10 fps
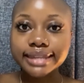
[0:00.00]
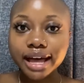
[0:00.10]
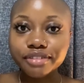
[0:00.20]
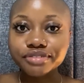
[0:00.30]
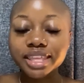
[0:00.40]

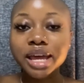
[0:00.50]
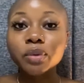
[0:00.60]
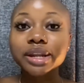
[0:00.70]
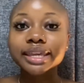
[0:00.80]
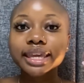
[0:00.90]
dove then i
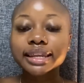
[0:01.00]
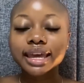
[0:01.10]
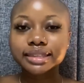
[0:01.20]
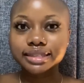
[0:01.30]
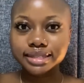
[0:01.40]
want to get
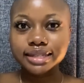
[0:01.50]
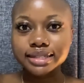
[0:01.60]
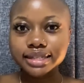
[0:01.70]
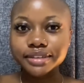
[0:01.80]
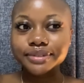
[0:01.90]
like the
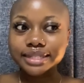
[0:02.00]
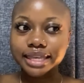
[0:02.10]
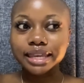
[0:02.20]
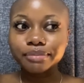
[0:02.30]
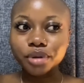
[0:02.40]
sensitive skin